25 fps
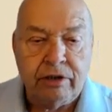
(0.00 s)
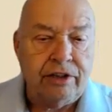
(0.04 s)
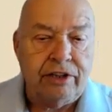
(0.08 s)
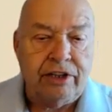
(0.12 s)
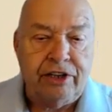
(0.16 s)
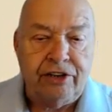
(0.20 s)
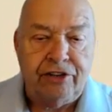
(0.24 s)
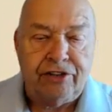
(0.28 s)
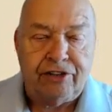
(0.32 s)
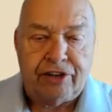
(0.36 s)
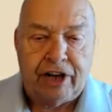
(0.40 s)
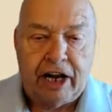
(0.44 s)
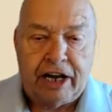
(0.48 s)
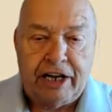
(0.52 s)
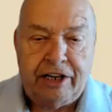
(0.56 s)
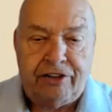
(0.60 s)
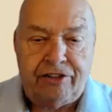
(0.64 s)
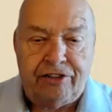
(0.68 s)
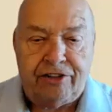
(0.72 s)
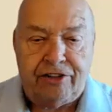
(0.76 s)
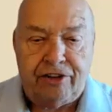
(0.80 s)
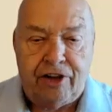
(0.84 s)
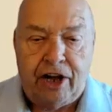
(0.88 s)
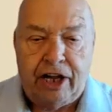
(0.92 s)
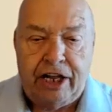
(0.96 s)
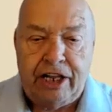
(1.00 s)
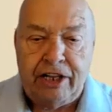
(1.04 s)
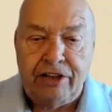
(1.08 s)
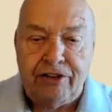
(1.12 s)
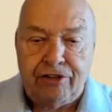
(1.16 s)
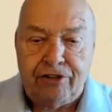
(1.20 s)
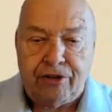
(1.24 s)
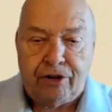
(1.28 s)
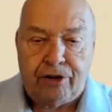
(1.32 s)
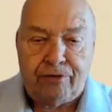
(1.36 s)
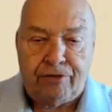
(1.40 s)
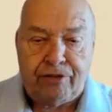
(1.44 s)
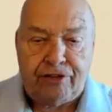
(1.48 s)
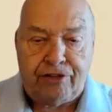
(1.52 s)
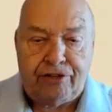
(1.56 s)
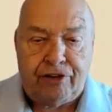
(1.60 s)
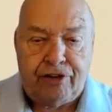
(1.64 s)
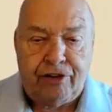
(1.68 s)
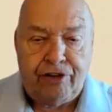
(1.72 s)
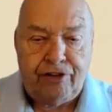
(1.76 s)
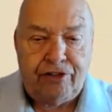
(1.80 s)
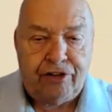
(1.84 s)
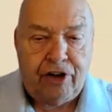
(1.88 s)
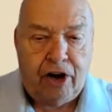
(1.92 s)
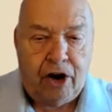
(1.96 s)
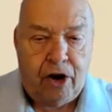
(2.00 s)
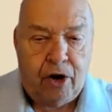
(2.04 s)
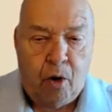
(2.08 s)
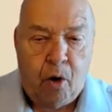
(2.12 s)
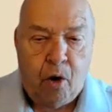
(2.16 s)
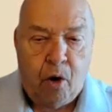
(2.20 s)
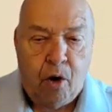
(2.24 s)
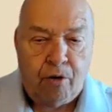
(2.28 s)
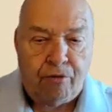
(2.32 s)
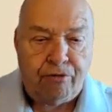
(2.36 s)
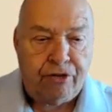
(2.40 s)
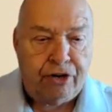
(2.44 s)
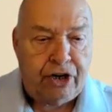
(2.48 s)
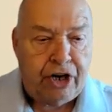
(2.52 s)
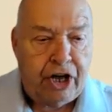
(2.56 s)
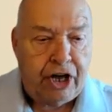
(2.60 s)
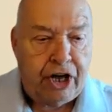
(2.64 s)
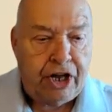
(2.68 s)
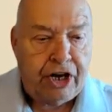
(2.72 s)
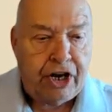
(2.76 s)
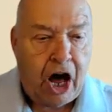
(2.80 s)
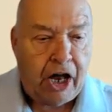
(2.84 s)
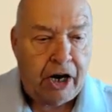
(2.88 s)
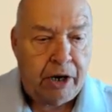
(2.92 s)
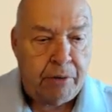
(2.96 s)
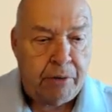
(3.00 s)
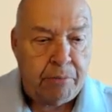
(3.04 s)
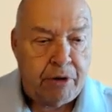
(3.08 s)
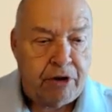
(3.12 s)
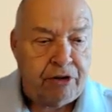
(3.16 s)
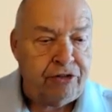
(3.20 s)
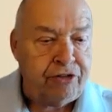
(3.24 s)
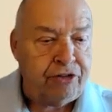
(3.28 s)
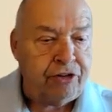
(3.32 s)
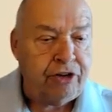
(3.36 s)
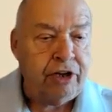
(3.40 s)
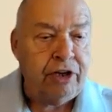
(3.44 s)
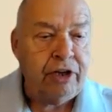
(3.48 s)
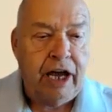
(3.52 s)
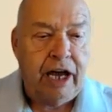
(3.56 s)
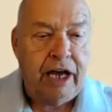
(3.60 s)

These sites and services are often anonymous